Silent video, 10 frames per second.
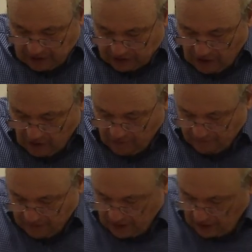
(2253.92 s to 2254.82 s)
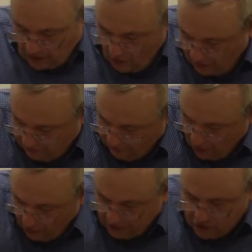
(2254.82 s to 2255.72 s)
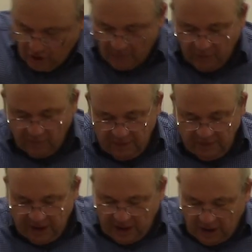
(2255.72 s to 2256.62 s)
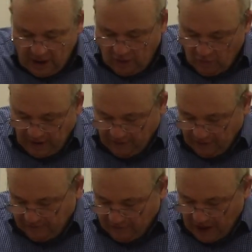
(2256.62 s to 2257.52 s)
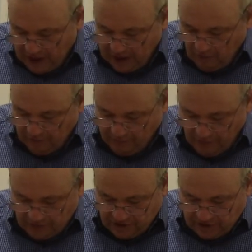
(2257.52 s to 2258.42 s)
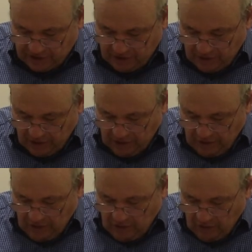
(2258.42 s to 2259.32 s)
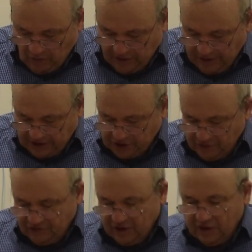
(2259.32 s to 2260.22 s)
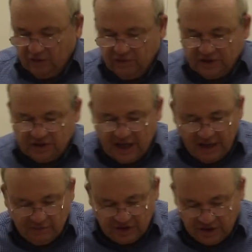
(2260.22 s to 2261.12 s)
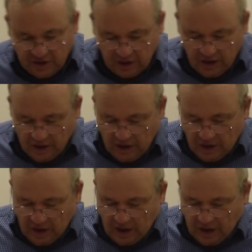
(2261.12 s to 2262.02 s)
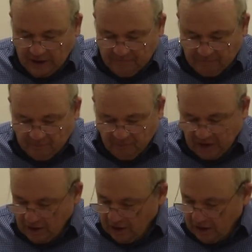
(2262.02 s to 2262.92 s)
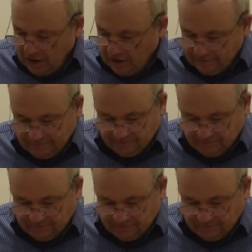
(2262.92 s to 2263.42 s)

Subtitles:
So, going forward, Trump will be meeting a week from Friday with Putin, where the issue of dealing with establishing hold on